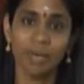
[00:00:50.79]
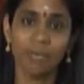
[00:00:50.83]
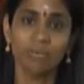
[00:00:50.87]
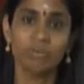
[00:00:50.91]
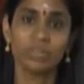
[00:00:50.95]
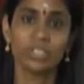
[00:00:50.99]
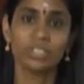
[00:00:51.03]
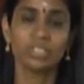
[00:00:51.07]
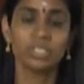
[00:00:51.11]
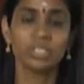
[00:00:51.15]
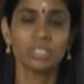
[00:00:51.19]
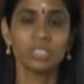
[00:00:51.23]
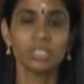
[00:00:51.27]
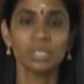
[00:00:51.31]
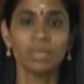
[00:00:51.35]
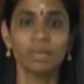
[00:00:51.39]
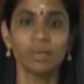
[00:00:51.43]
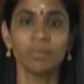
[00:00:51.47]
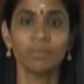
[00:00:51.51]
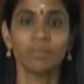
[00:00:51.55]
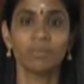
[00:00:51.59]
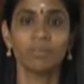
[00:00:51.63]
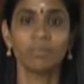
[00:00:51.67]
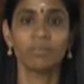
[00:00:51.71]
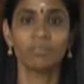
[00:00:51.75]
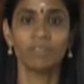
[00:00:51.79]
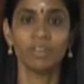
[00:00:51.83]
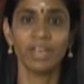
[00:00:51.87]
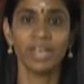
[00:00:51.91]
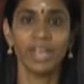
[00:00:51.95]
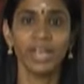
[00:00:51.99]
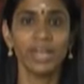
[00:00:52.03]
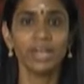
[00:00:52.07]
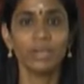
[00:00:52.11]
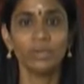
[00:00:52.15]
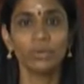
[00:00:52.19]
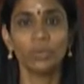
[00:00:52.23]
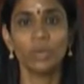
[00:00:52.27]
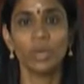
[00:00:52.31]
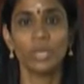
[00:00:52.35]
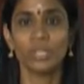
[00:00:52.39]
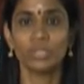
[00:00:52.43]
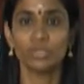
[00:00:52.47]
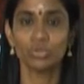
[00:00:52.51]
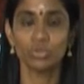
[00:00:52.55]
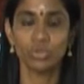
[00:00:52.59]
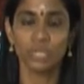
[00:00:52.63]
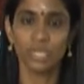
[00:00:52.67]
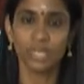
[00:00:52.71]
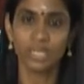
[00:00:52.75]
which is a way to
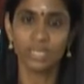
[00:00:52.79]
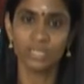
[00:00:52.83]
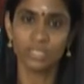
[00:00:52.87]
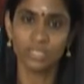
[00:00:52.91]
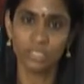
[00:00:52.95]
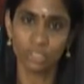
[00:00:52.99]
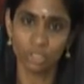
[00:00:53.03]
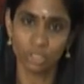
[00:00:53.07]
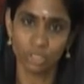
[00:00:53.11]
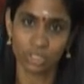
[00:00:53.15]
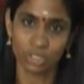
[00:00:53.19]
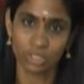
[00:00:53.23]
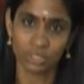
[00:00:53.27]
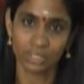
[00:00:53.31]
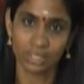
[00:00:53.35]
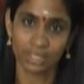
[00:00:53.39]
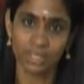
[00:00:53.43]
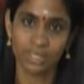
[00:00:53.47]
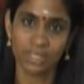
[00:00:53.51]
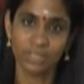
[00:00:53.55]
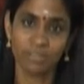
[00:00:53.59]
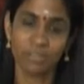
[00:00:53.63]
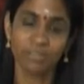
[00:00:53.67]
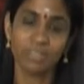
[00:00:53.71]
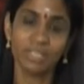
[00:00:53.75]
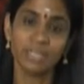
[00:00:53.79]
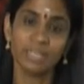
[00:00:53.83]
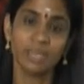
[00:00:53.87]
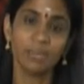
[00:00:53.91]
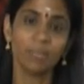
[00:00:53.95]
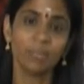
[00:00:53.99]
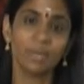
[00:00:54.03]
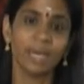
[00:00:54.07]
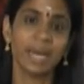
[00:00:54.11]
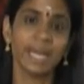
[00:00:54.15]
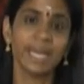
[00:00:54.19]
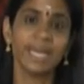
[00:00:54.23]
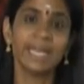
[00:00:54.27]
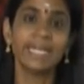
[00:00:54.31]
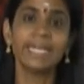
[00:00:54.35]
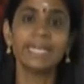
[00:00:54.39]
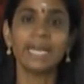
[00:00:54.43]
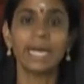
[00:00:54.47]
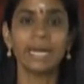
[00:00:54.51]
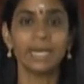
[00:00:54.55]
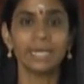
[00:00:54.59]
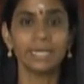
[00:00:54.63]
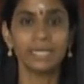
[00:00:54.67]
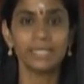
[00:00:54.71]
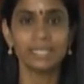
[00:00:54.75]
educate the children, giving them right
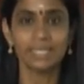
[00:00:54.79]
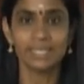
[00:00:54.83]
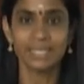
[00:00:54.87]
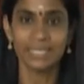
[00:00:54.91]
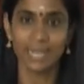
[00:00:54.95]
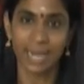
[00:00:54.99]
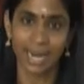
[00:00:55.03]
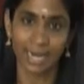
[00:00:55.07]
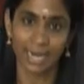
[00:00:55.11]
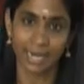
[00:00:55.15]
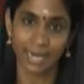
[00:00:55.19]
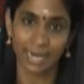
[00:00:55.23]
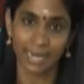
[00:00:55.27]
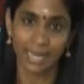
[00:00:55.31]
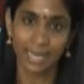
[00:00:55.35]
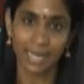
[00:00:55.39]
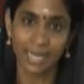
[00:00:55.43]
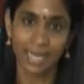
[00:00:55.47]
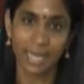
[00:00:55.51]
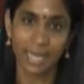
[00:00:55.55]
understanding,